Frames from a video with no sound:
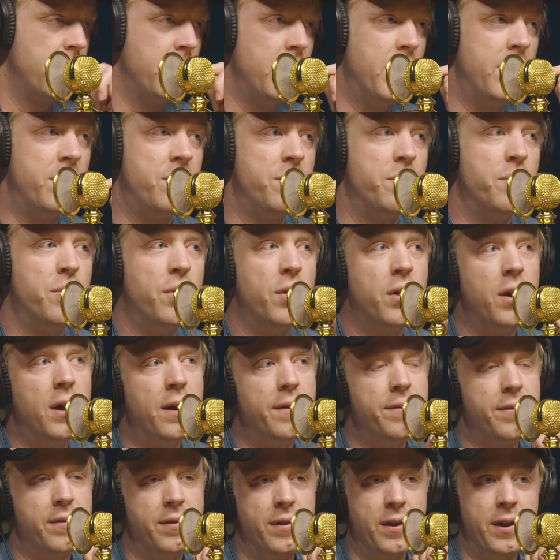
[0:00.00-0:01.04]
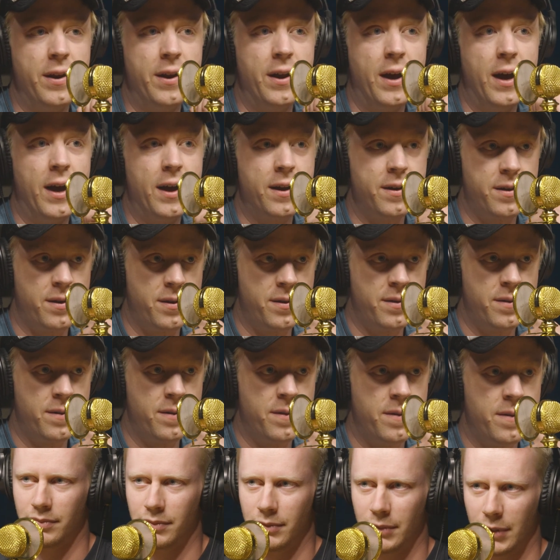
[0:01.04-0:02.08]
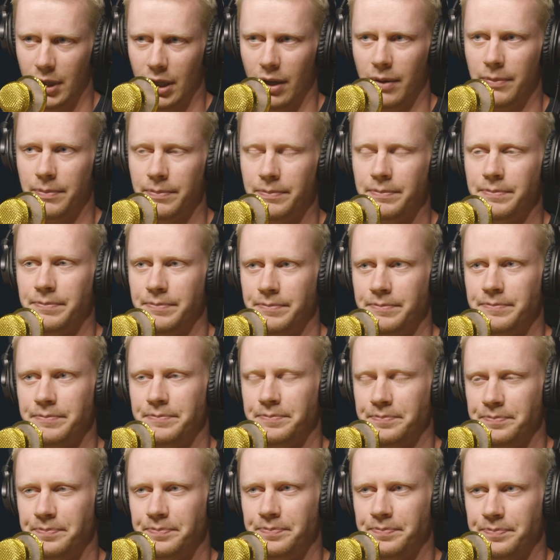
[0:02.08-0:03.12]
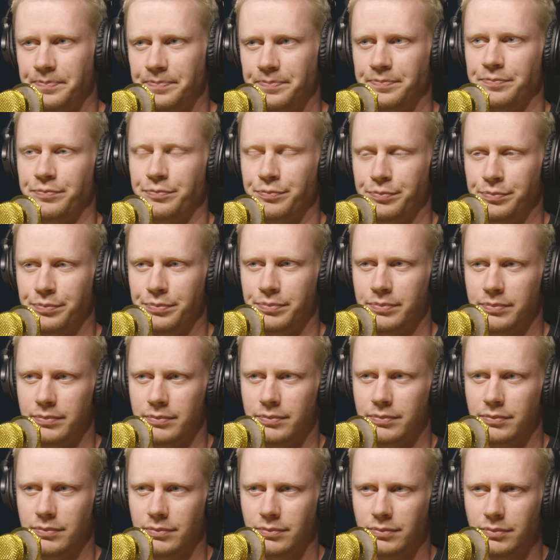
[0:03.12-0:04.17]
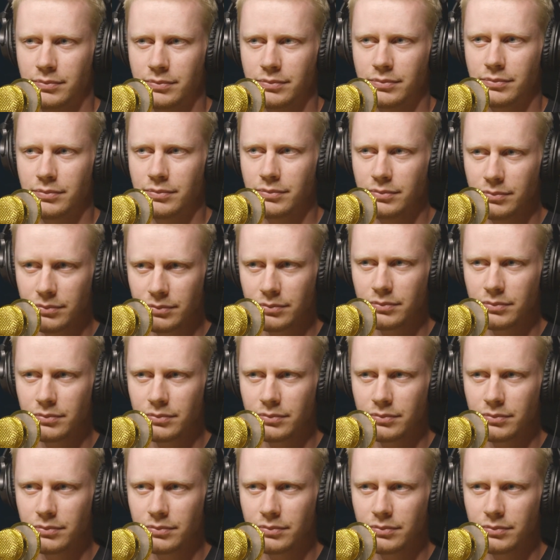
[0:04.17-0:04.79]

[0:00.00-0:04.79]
It's more often than not. that I sit down in the shower.